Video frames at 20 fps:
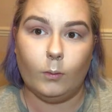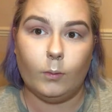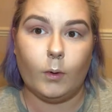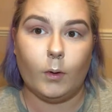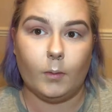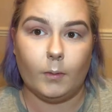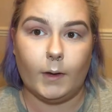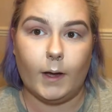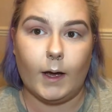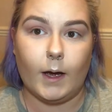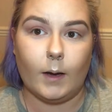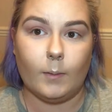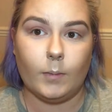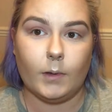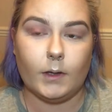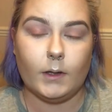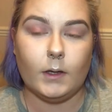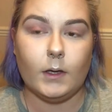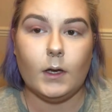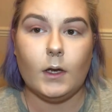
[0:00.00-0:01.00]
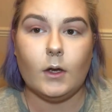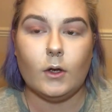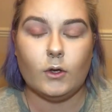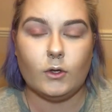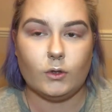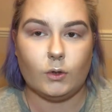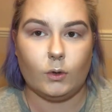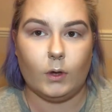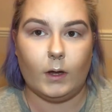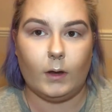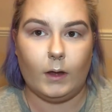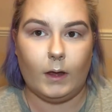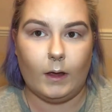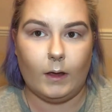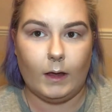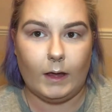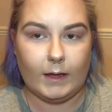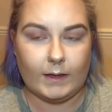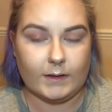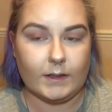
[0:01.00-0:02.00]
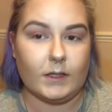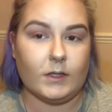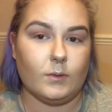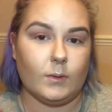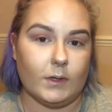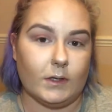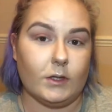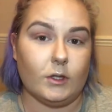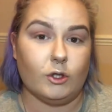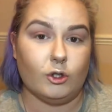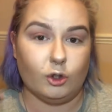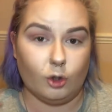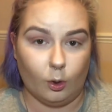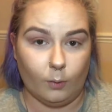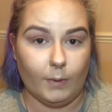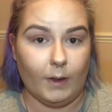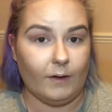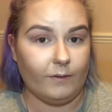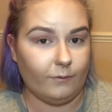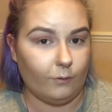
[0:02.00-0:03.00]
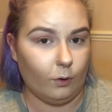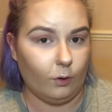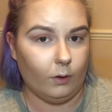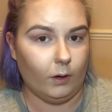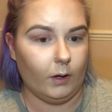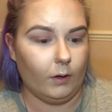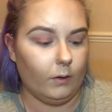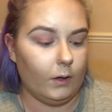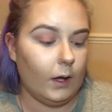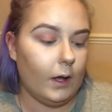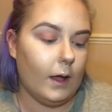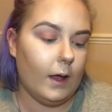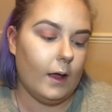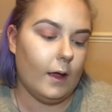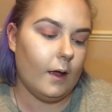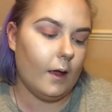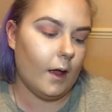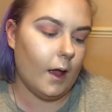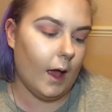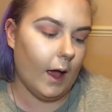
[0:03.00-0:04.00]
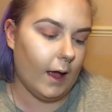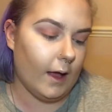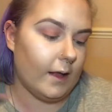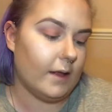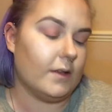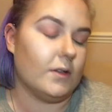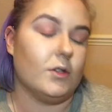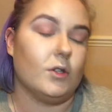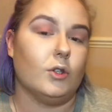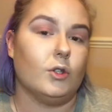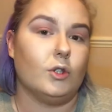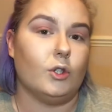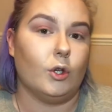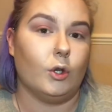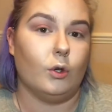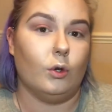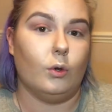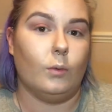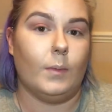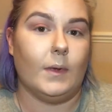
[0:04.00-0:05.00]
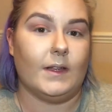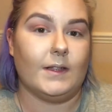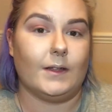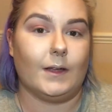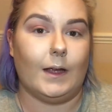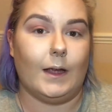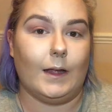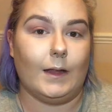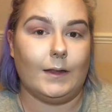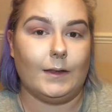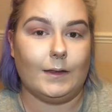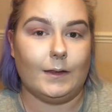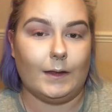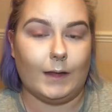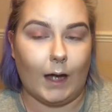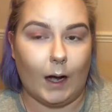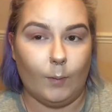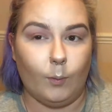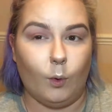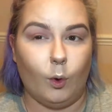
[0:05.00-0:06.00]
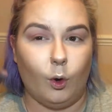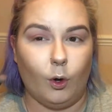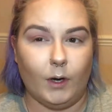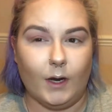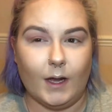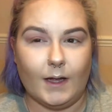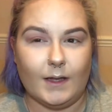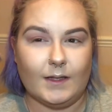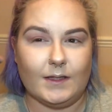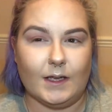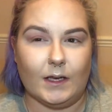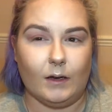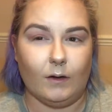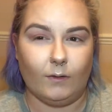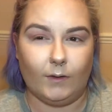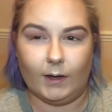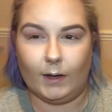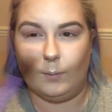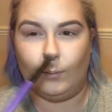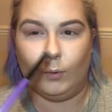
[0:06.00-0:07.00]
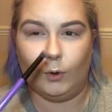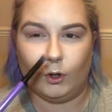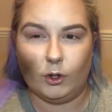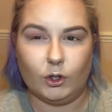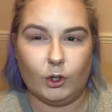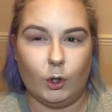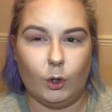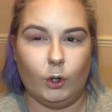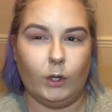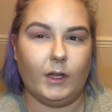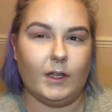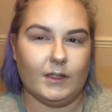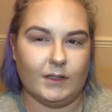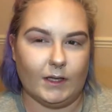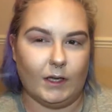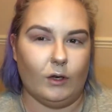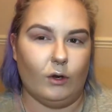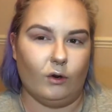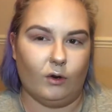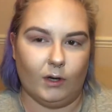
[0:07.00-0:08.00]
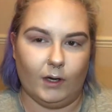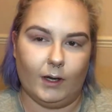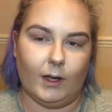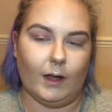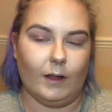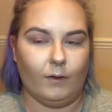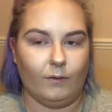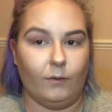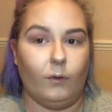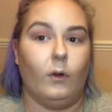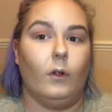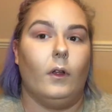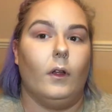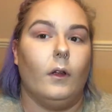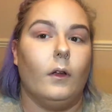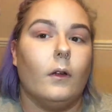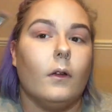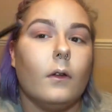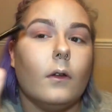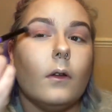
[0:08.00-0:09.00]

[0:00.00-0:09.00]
will probably happen, so the easiest way to stop that fallout is to basically dab on instead of kind of brushing on, because then you're going to get the fallout.